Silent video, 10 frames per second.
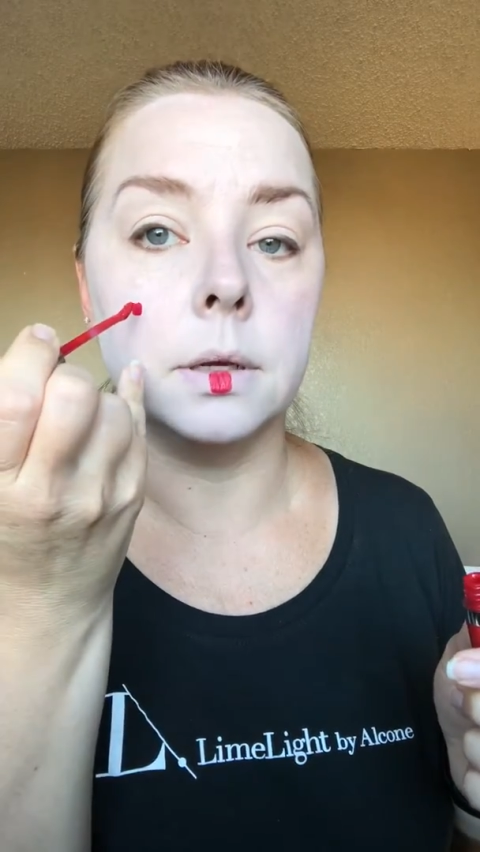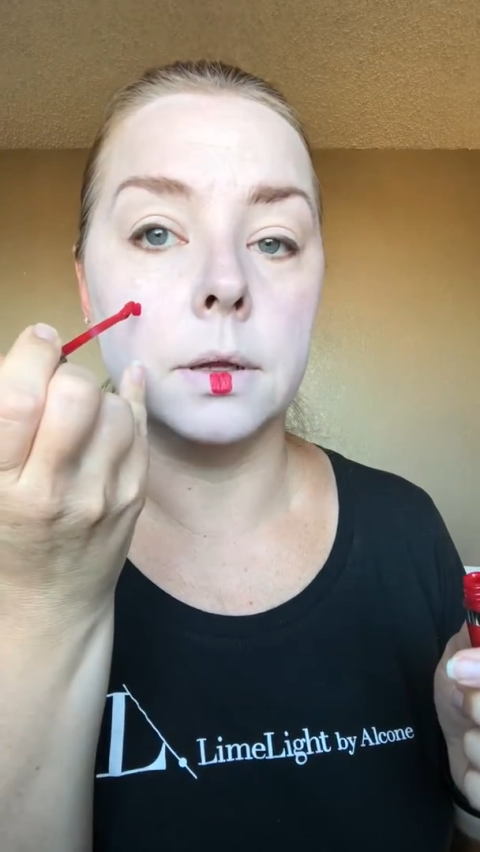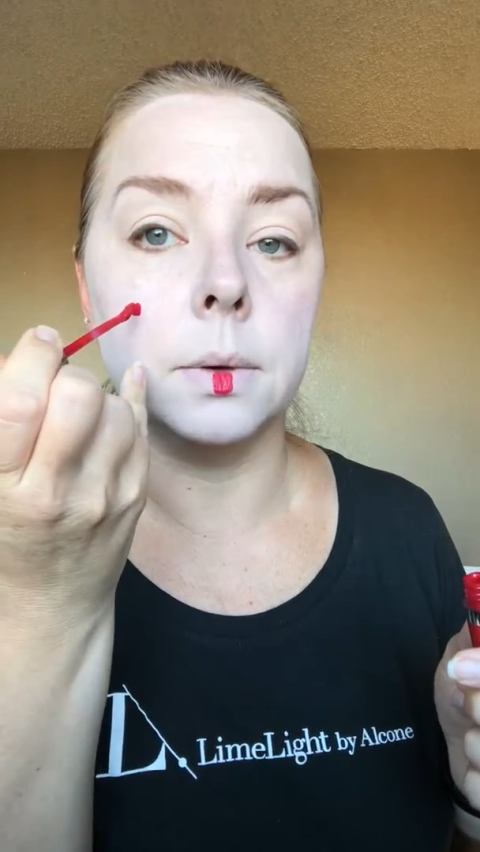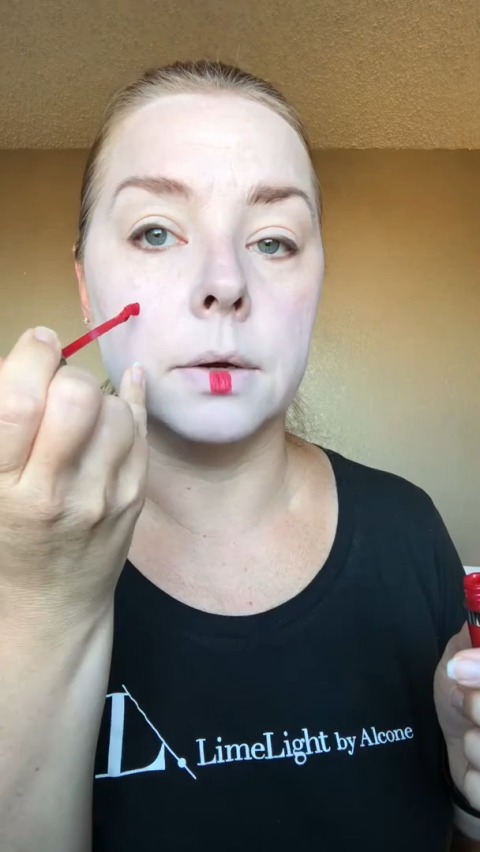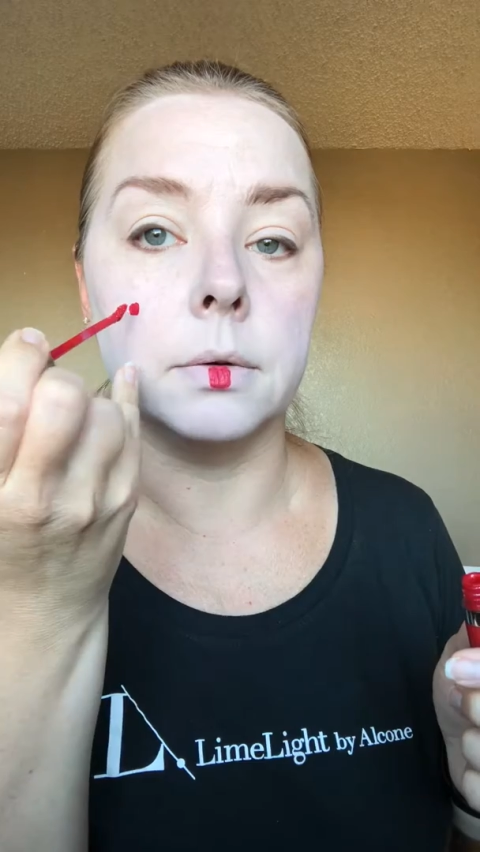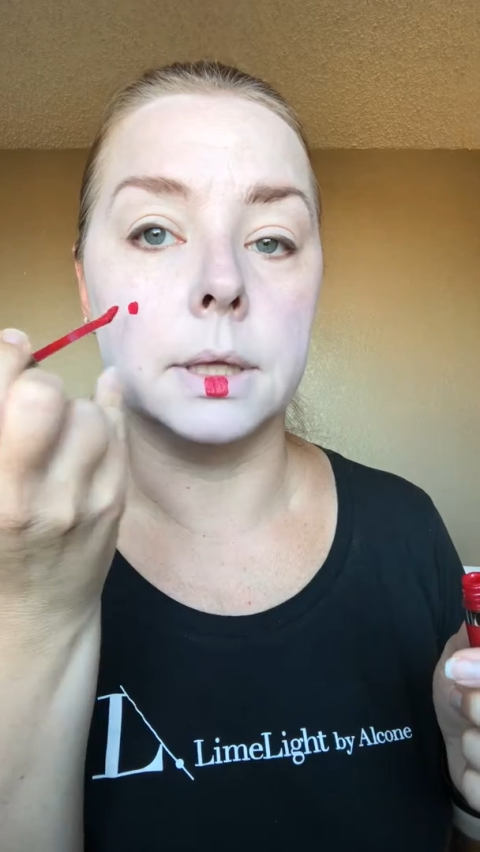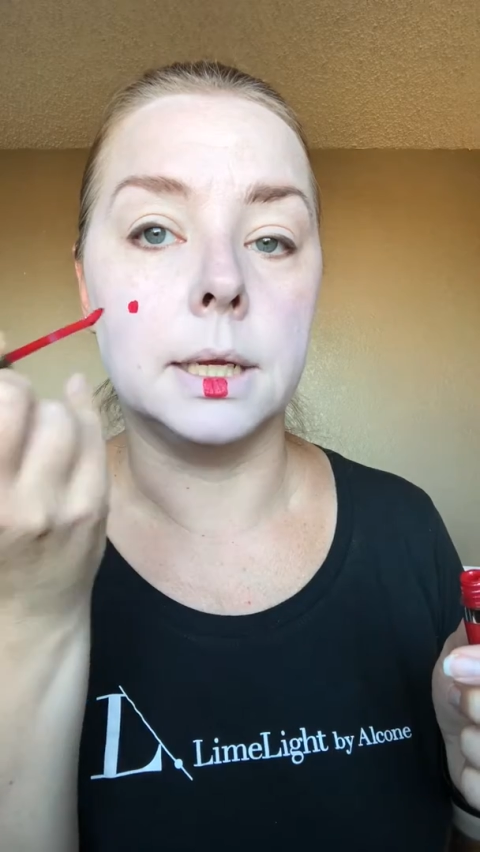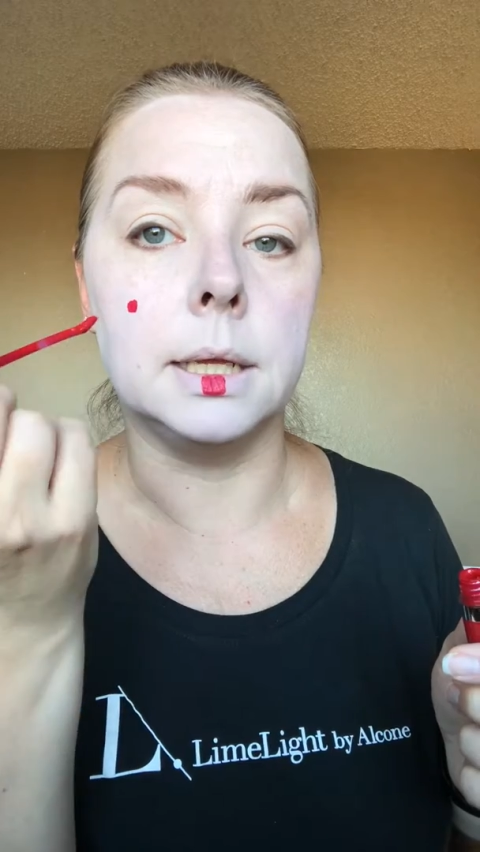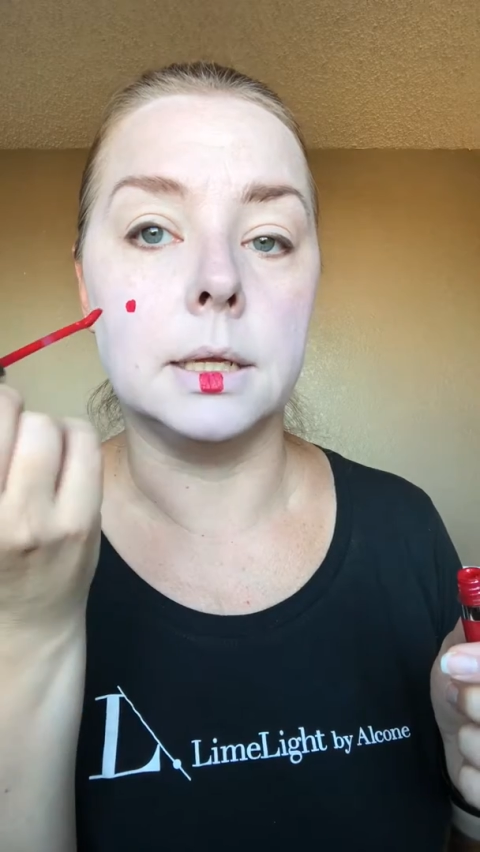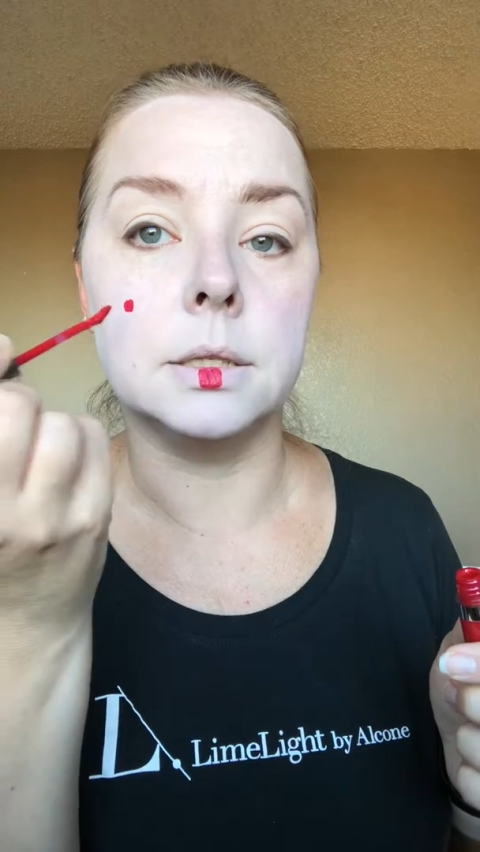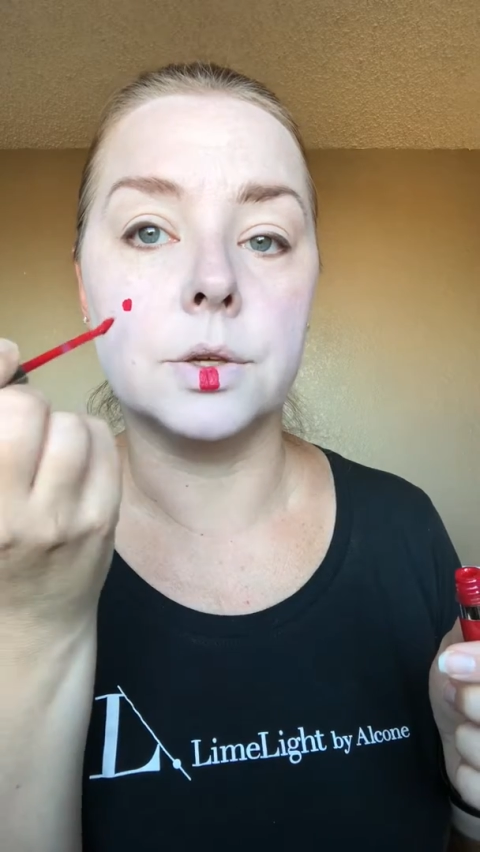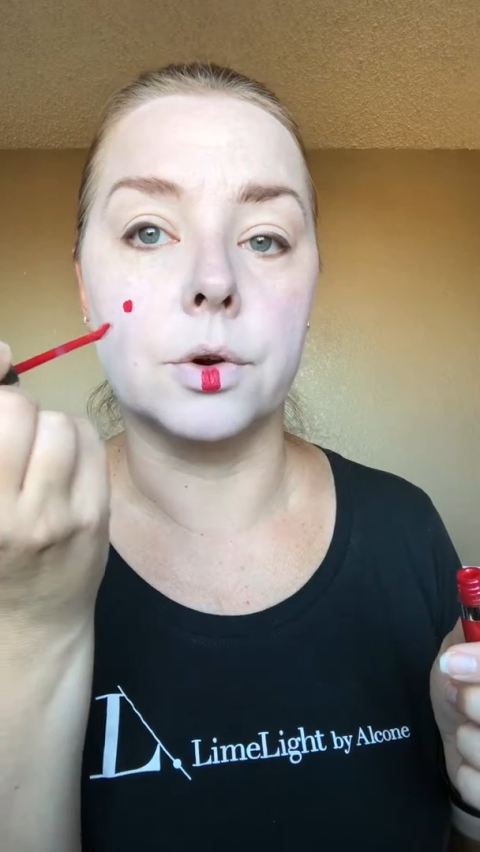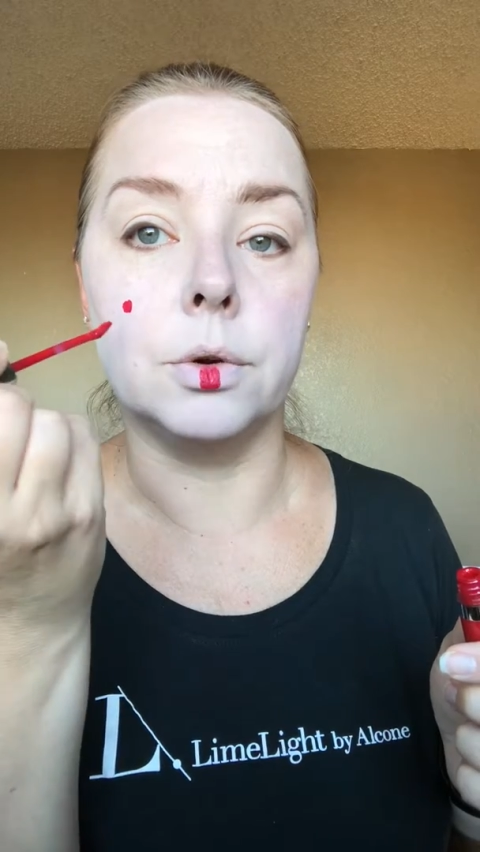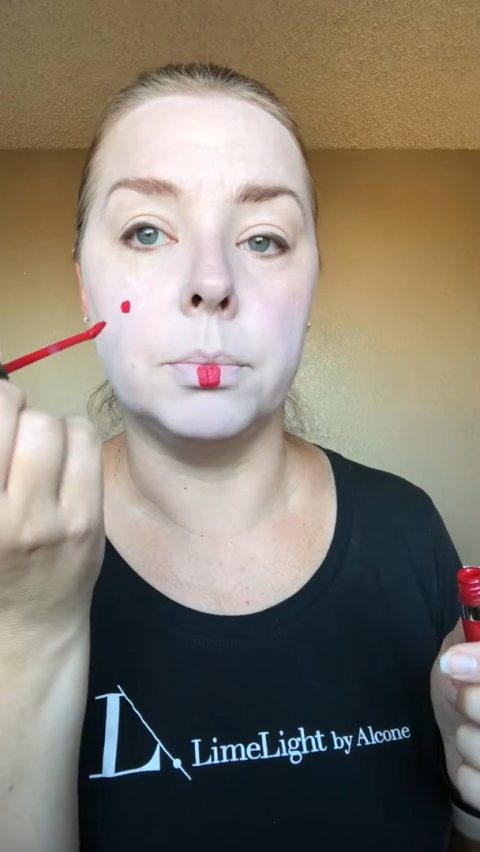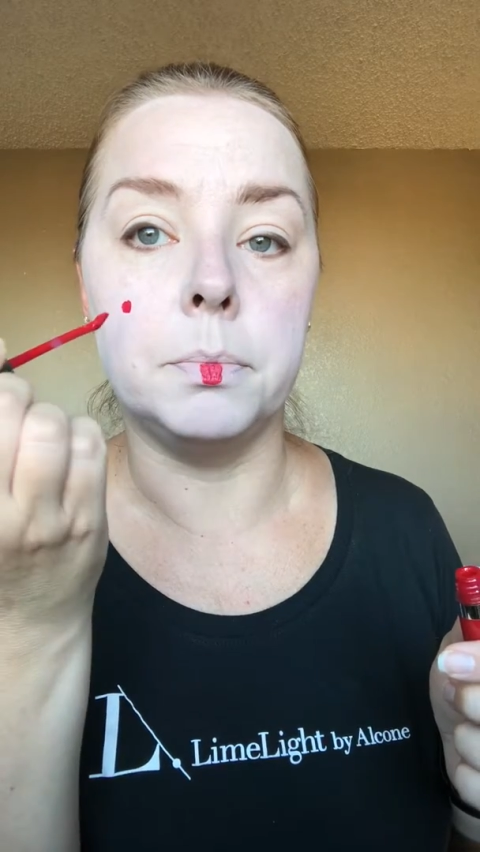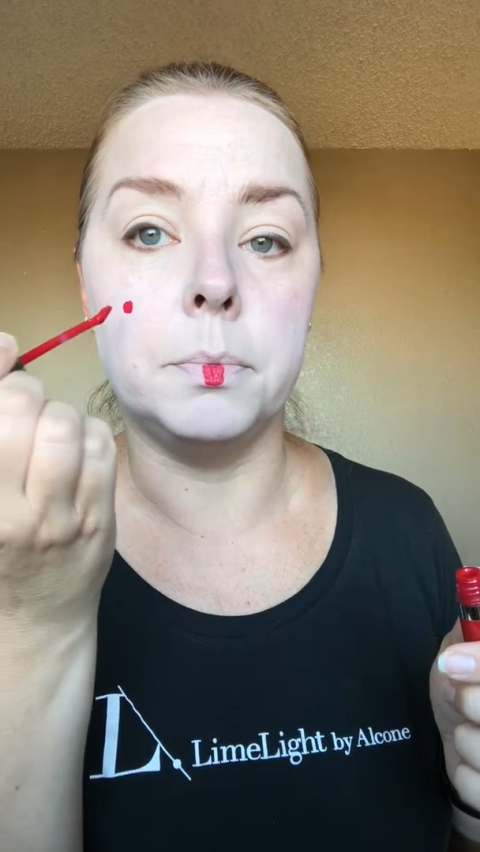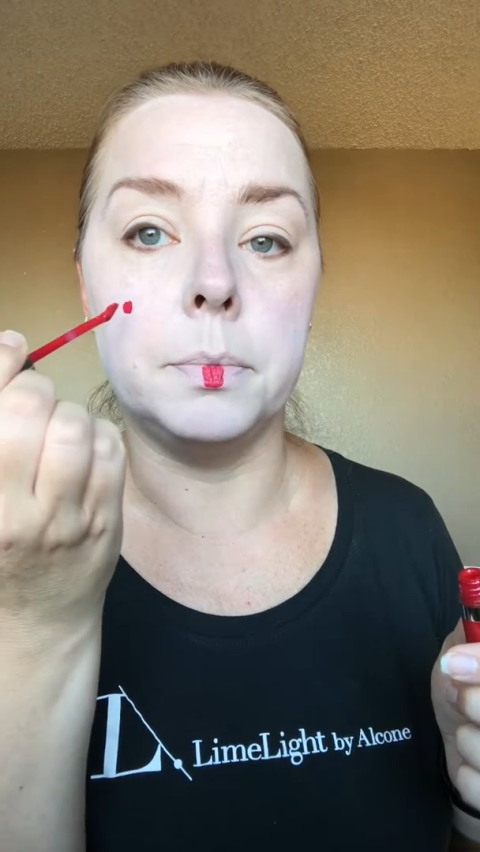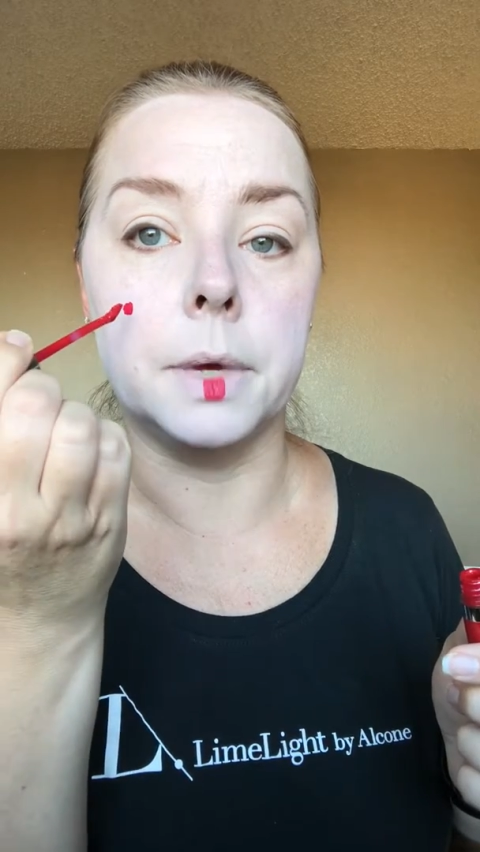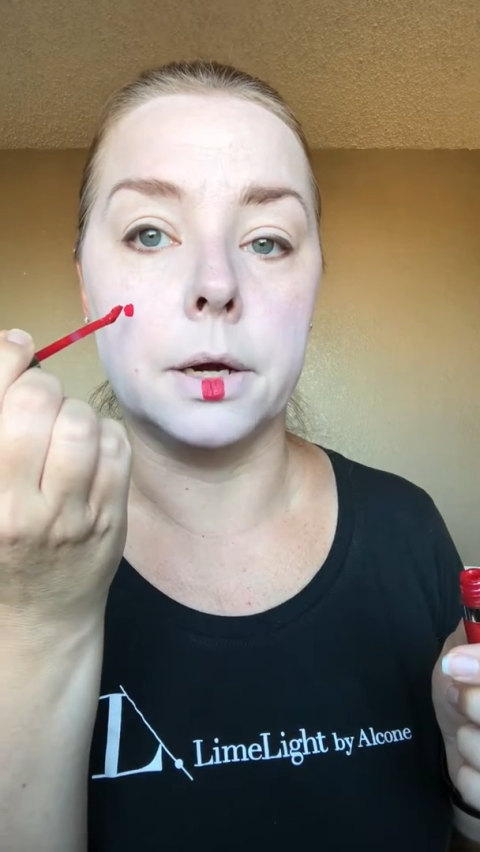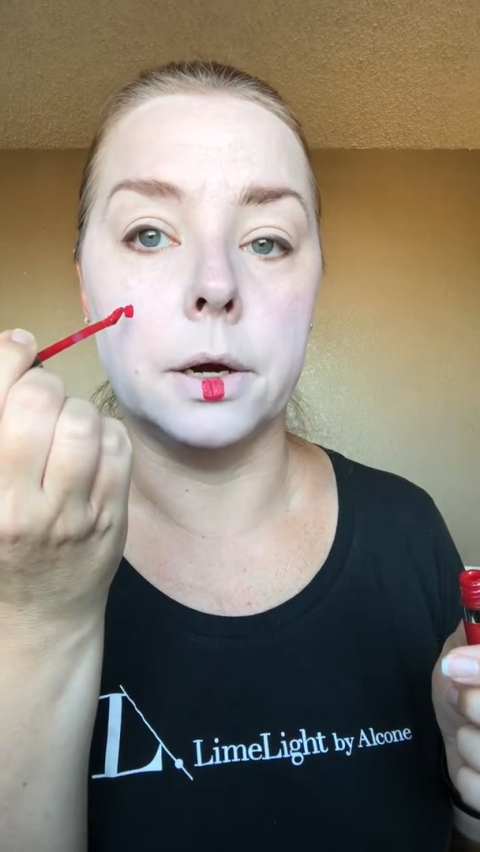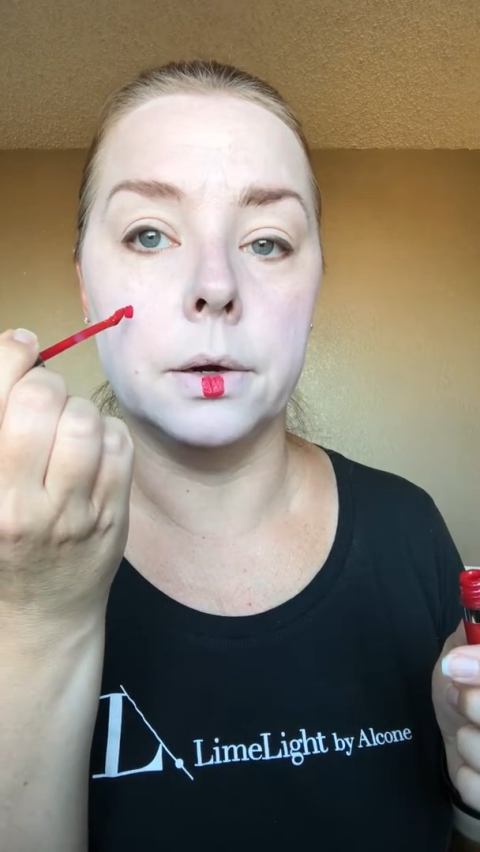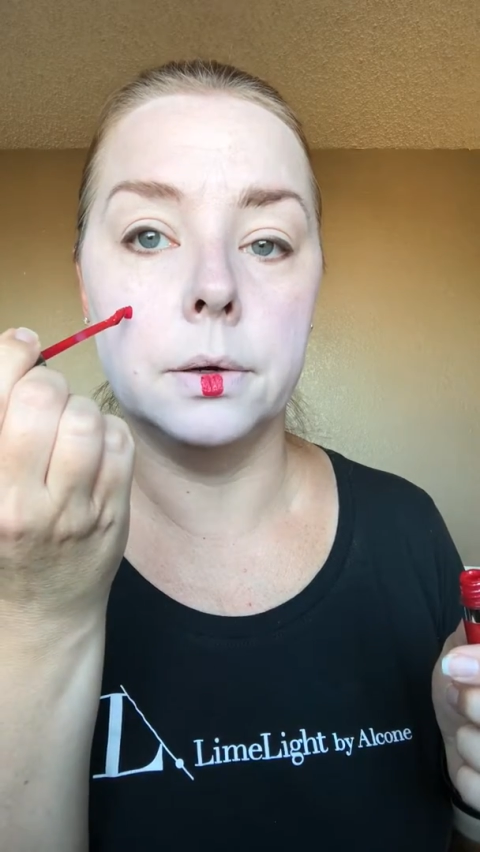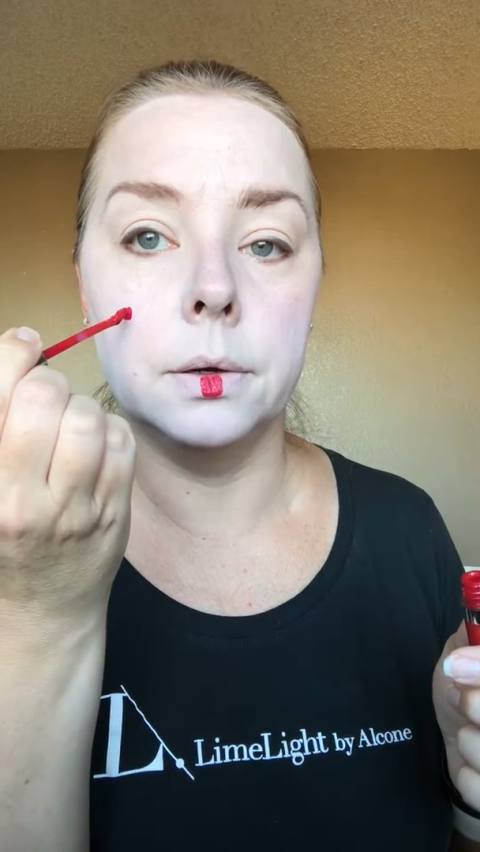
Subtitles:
although I really need that circle better.